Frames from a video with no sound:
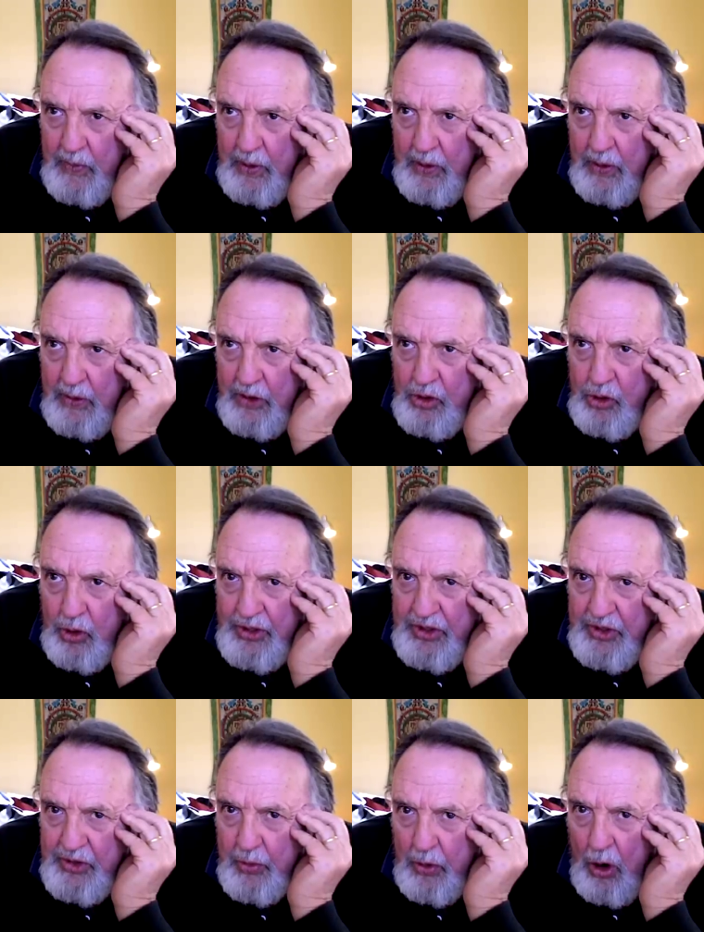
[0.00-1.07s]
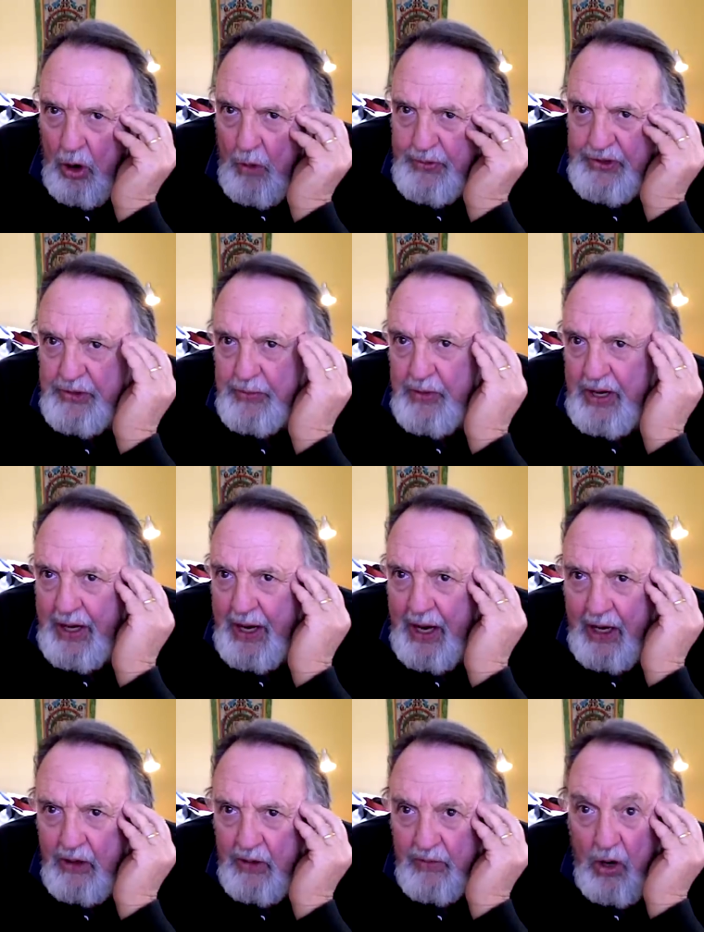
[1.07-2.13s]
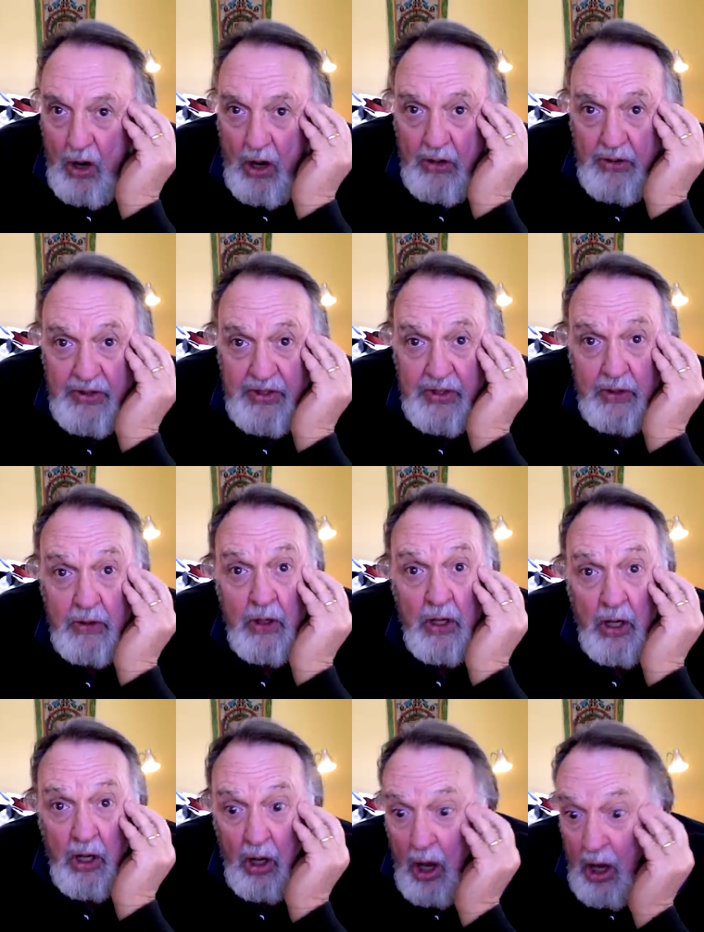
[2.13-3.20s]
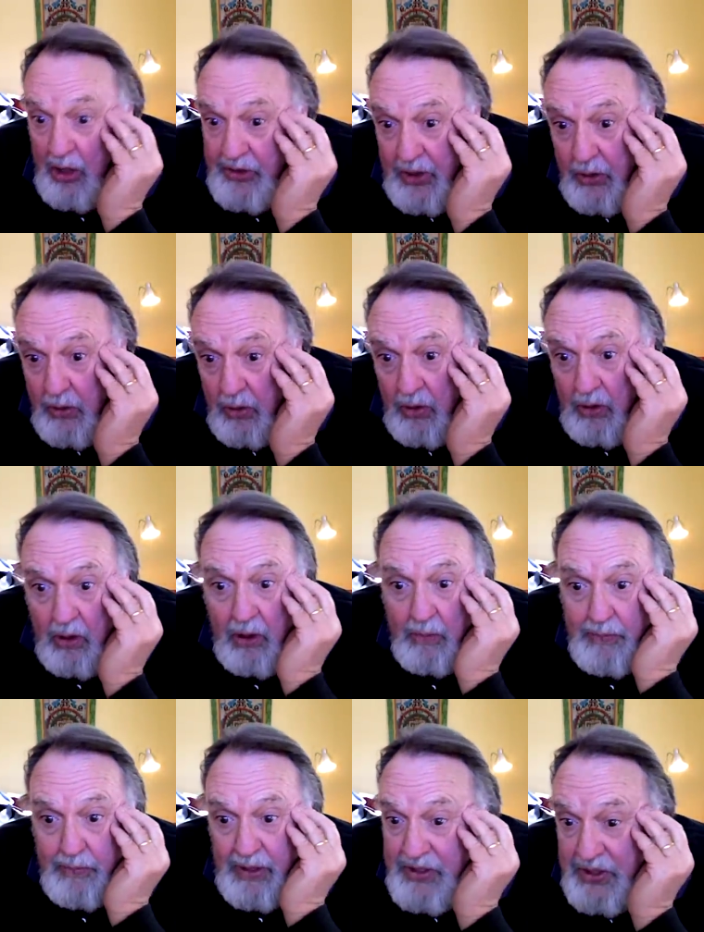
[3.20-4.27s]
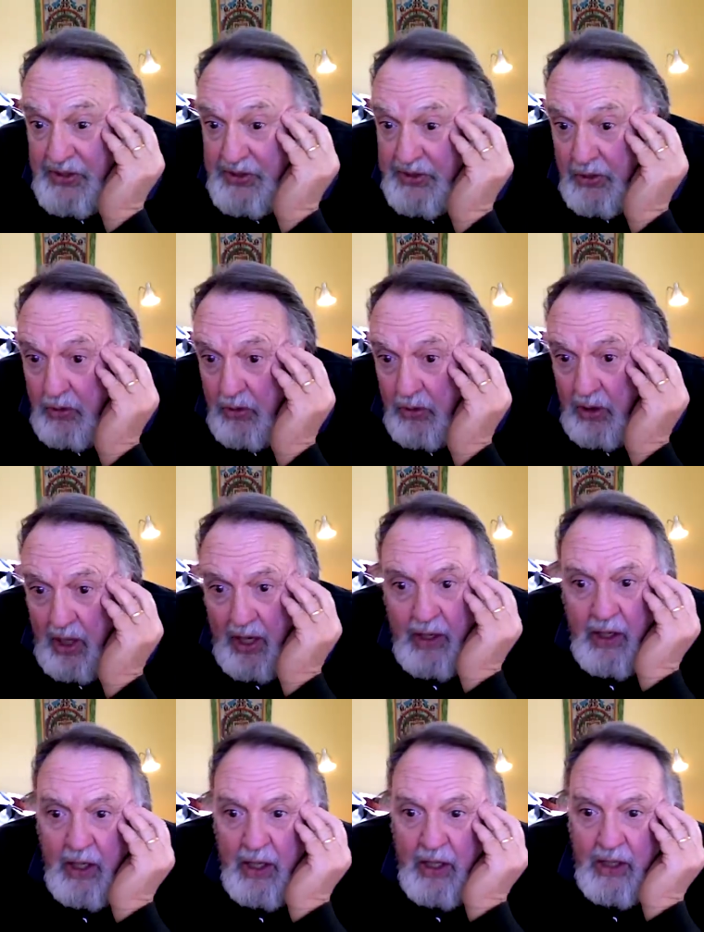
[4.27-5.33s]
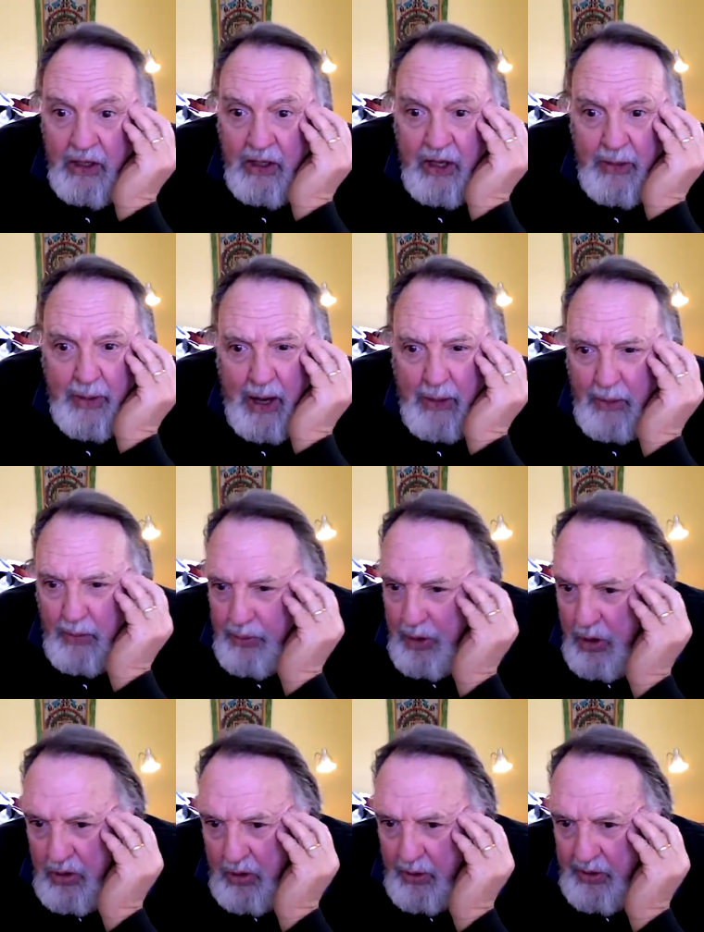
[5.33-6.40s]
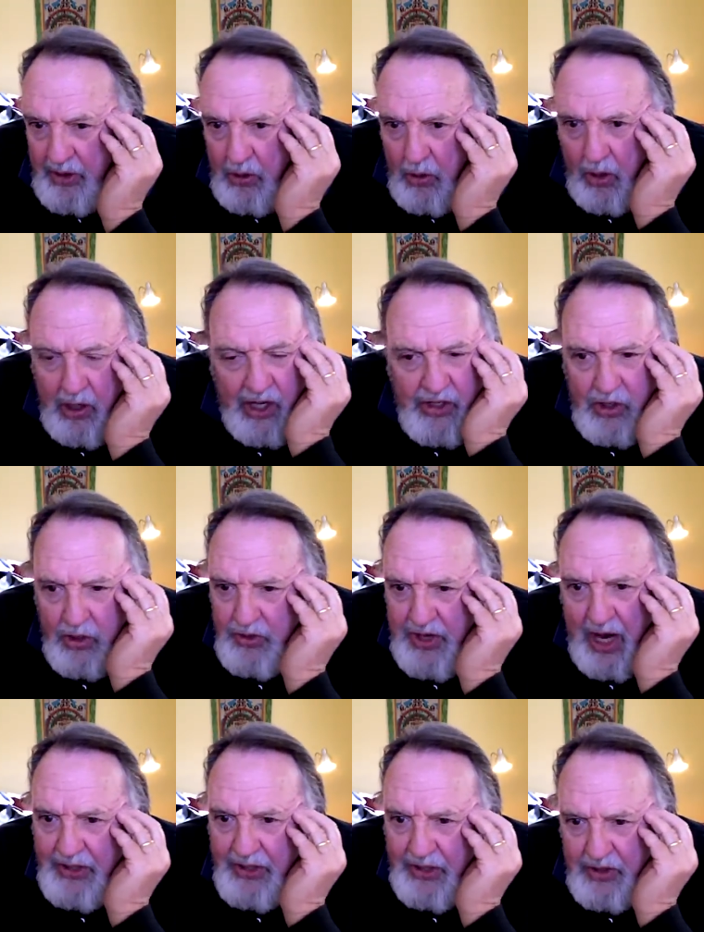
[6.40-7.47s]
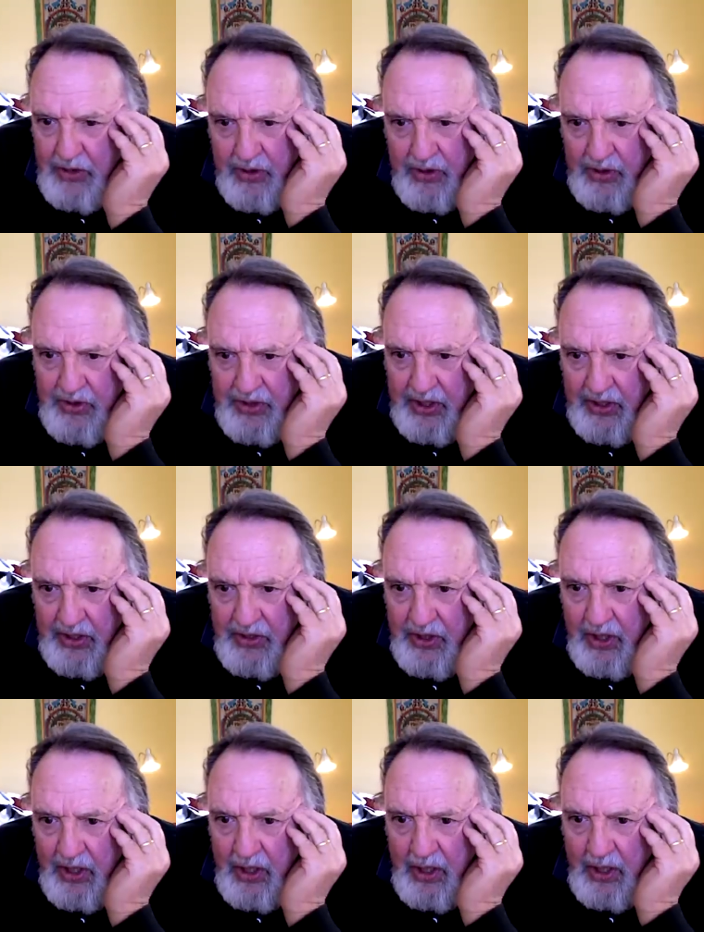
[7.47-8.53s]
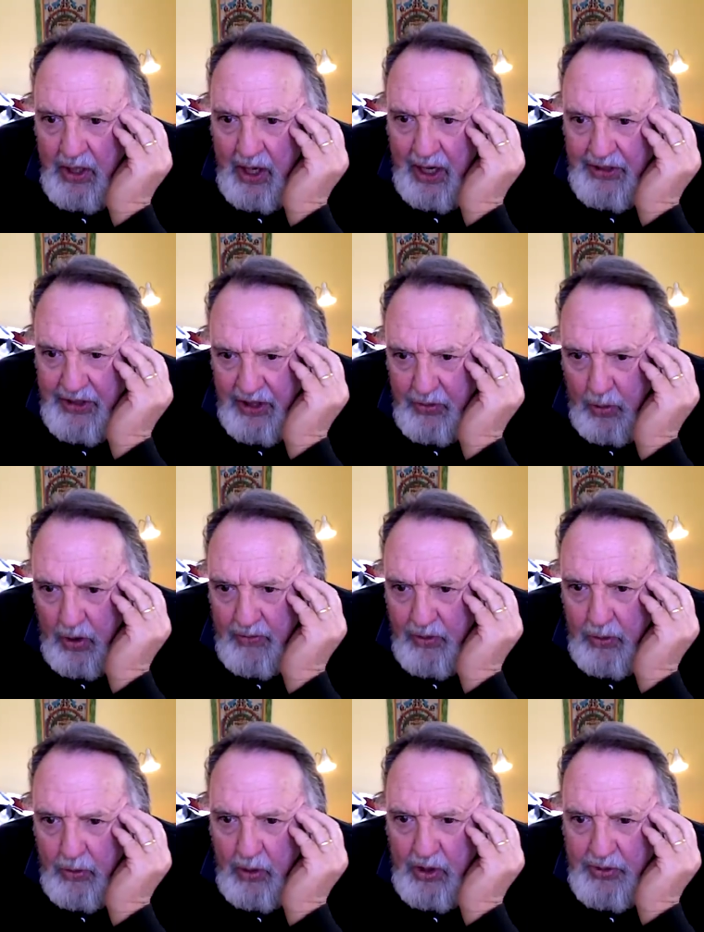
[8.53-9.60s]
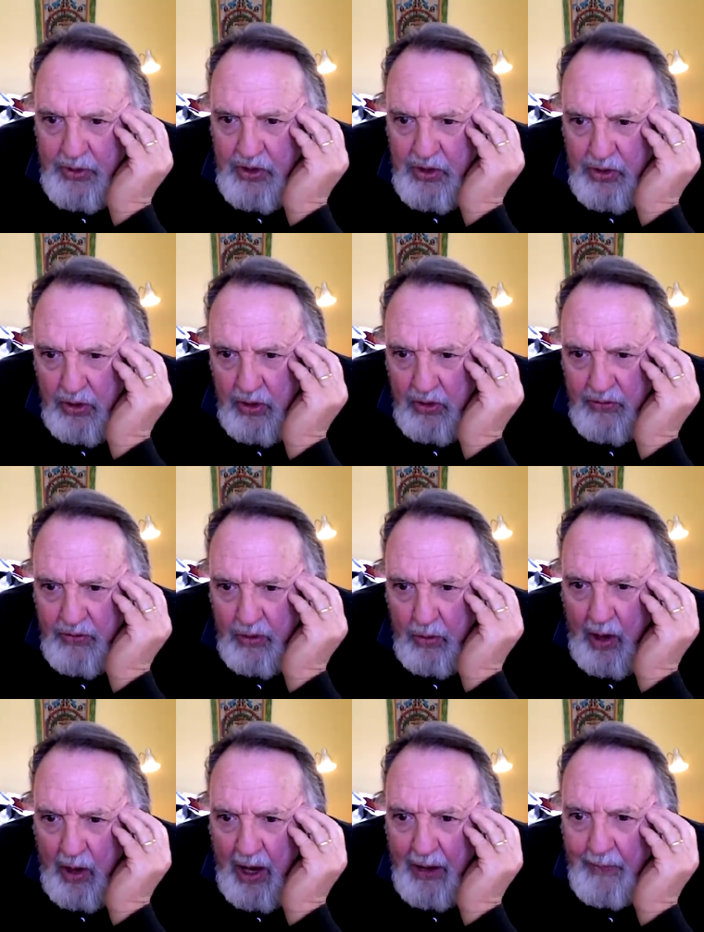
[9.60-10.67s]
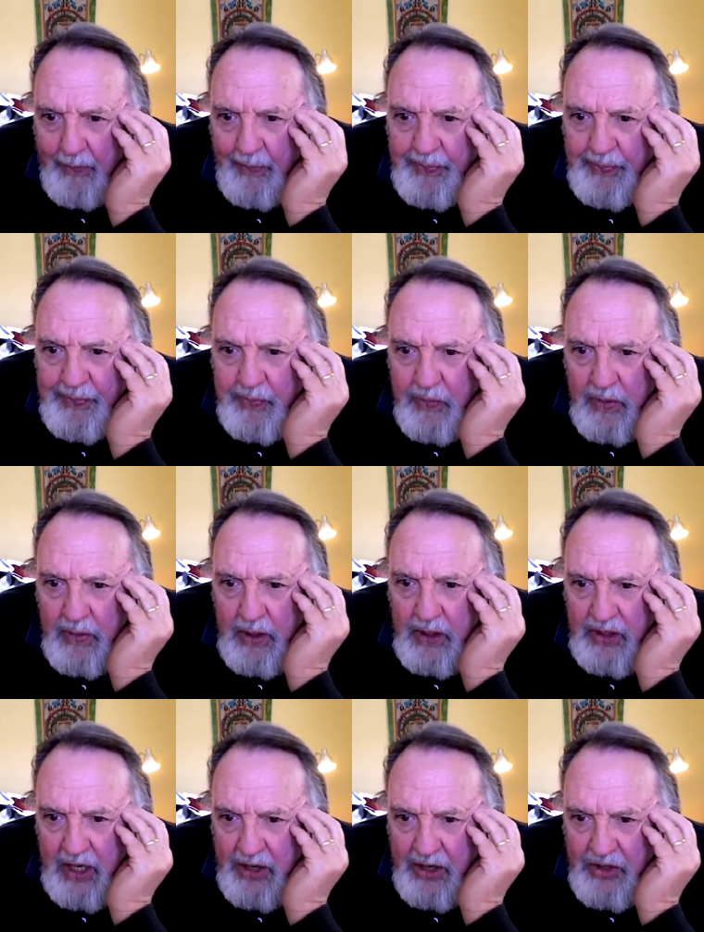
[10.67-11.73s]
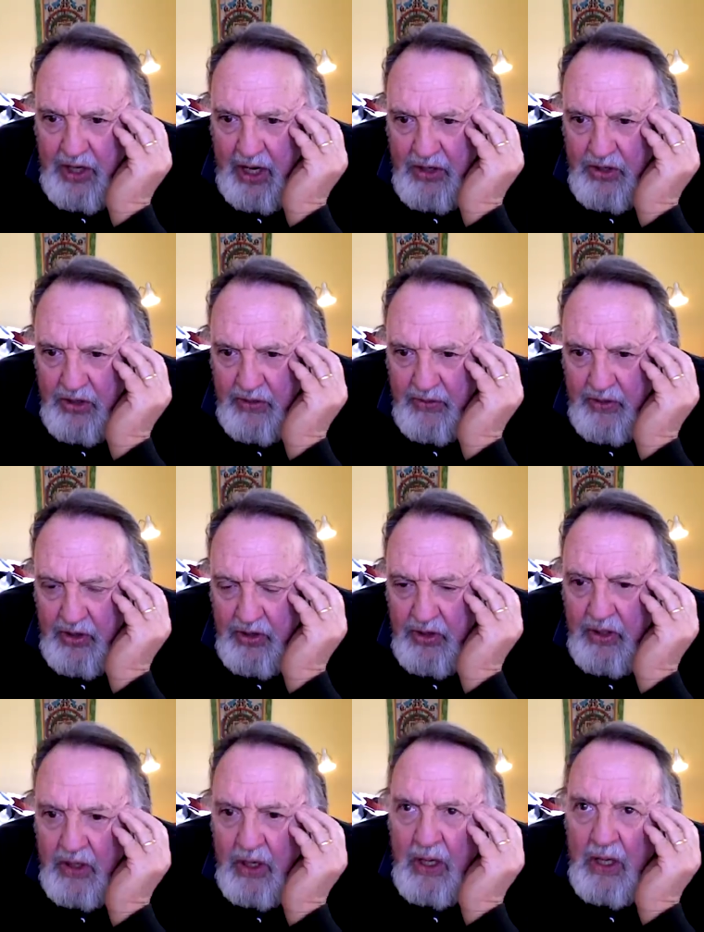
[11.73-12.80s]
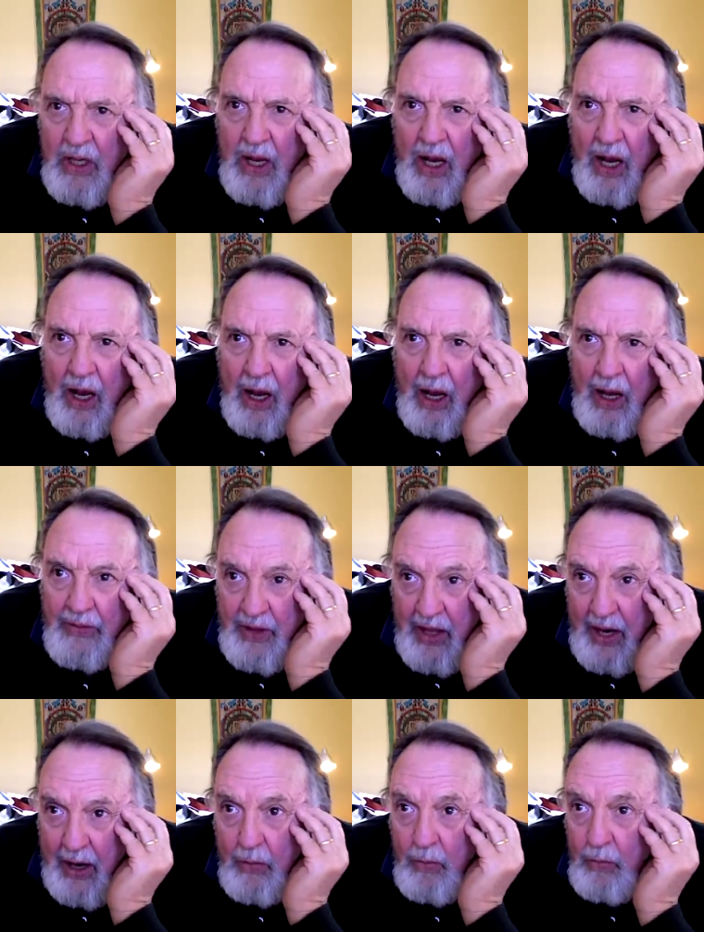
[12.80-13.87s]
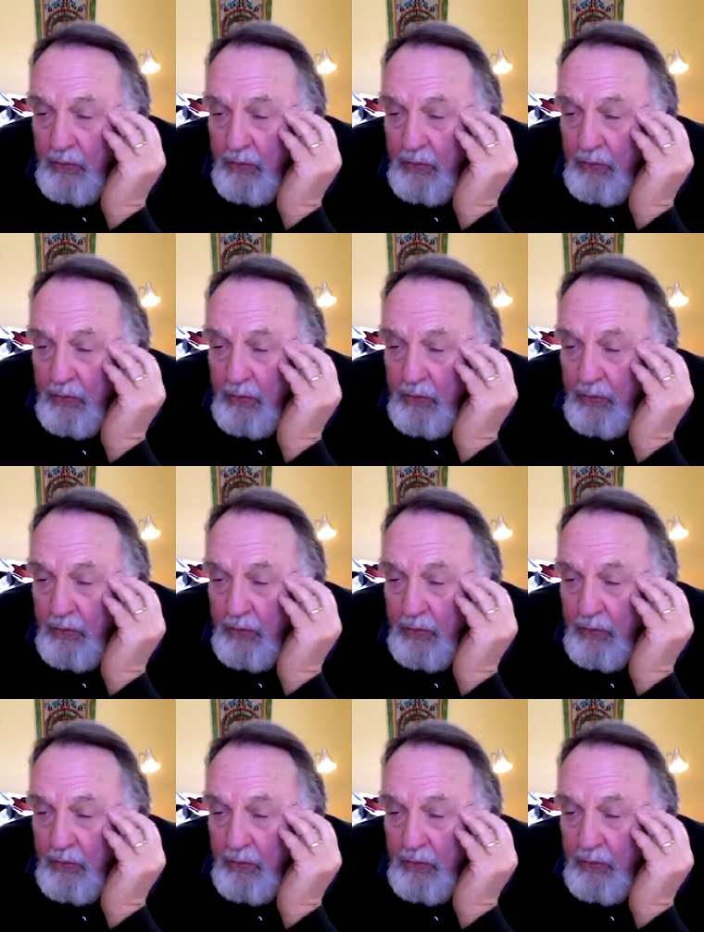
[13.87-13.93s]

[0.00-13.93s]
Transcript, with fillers: the choices were open to me. I could have gone to law school or a business school. I could have become a broker in New York. I chose not to do those things. I did work for the Wall Street Journal for a while in the education division. Uh, and then I